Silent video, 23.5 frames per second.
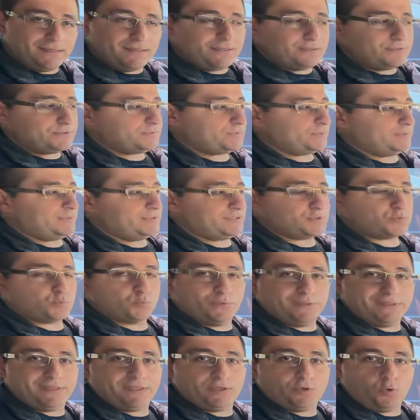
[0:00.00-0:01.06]
So it looks
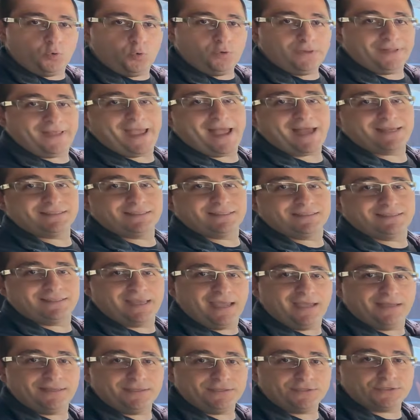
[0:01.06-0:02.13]
really cool. It has a
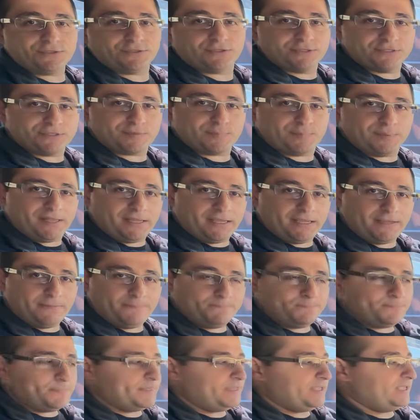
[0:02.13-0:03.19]
10-inch display.
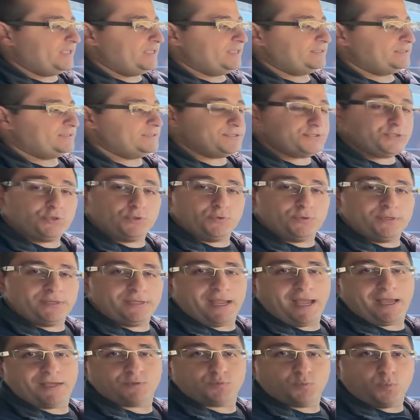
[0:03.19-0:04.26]
This unit
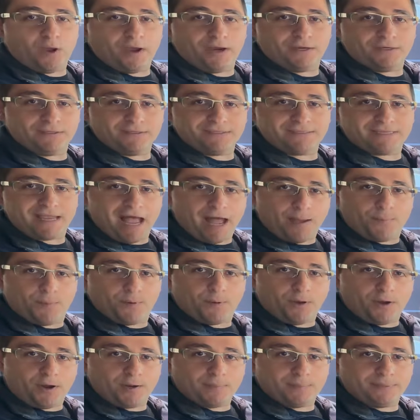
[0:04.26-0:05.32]
has wireless Apple
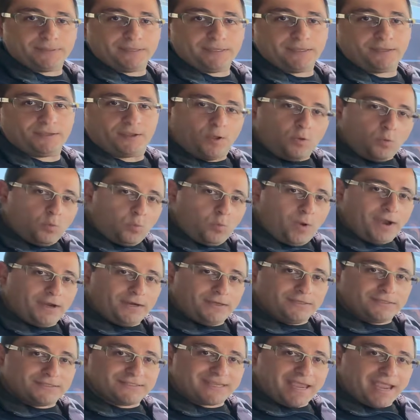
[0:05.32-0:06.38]
CarPlay,
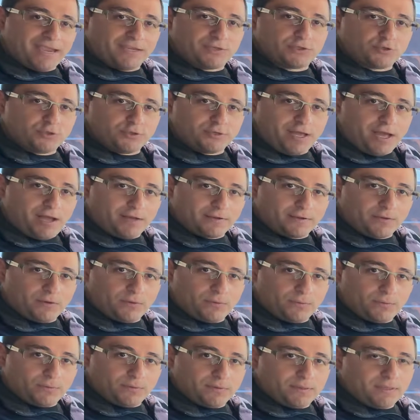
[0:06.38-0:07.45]
wireless Android
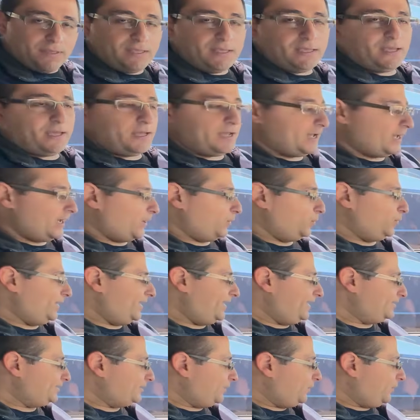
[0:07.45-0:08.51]
Auto.
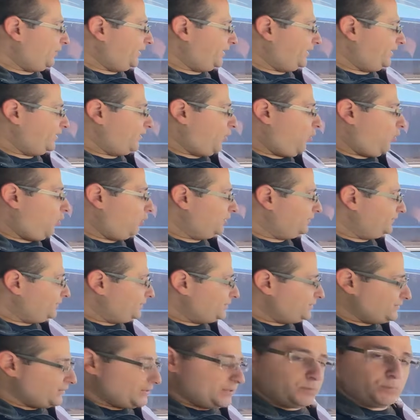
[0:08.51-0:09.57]
We integrated all of the
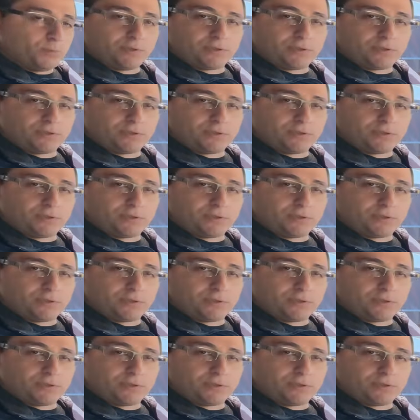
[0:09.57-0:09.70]
steering wheel